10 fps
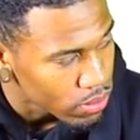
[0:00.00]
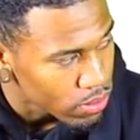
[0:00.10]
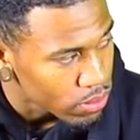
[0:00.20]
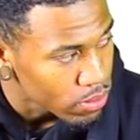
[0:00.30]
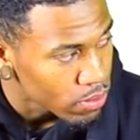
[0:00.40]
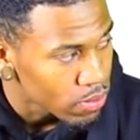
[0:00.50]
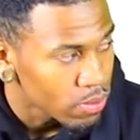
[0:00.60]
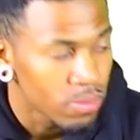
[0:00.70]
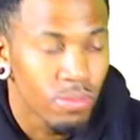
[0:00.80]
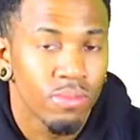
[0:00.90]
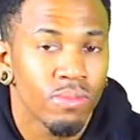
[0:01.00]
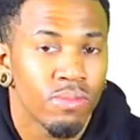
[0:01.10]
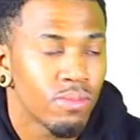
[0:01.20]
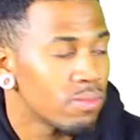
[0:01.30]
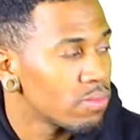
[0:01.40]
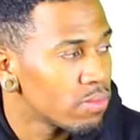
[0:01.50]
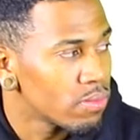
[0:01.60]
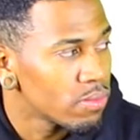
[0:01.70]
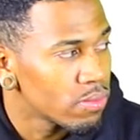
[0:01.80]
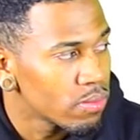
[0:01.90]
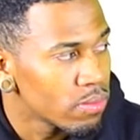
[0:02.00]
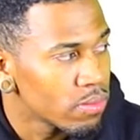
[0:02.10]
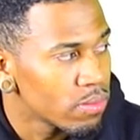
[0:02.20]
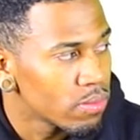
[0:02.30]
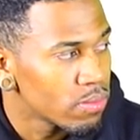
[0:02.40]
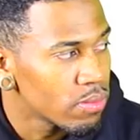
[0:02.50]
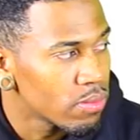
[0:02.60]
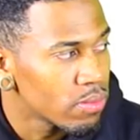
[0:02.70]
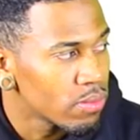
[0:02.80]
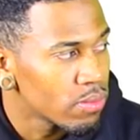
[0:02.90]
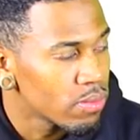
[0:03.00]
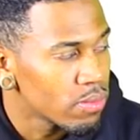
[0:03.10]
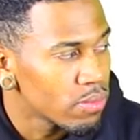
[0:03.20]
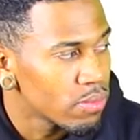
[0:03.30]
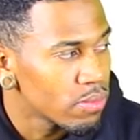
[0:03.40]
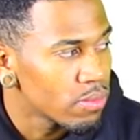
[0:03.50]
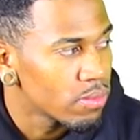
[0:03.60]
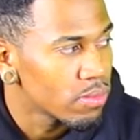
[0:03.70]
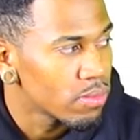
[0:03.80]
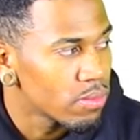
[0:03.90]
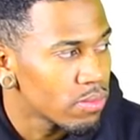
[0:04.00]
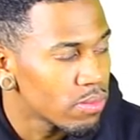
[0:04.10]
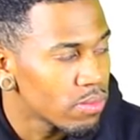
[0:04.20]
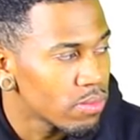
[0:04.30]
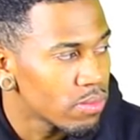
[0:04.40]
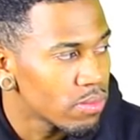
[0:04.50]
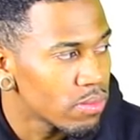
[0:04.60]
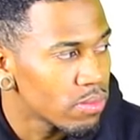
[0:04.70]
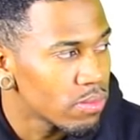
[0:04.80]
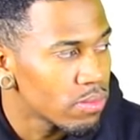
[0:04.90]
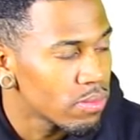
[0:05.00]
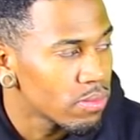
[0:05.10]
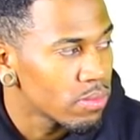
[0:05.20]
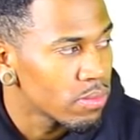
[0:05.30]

The person shown says nothing.